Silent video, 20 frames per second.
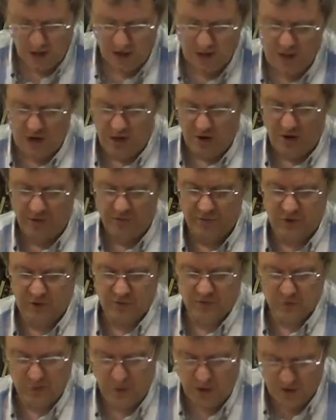Now,
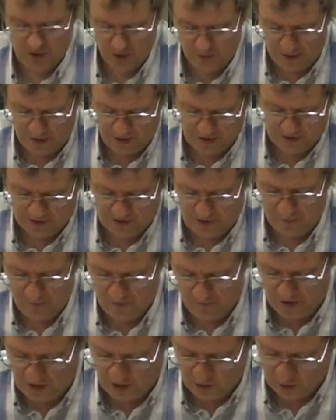I've spoken about
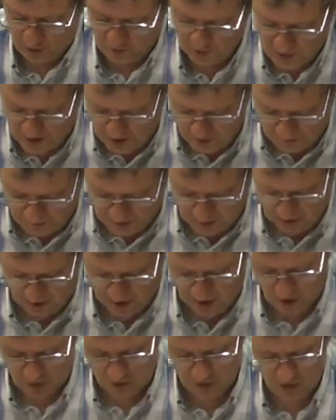some values. Now I'm going to
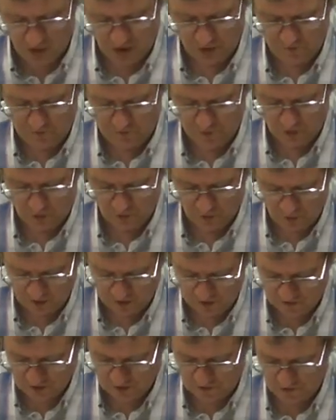go further
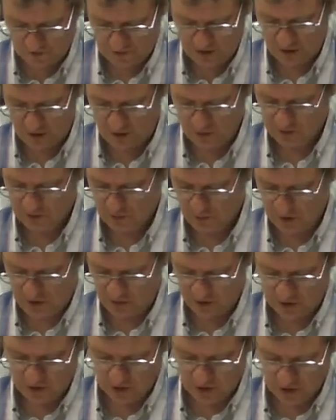into some values
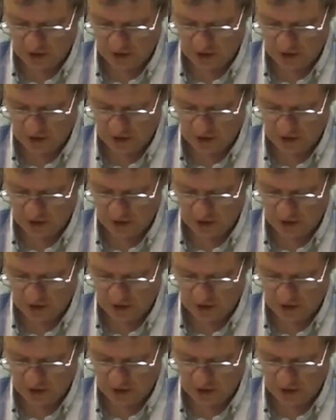about,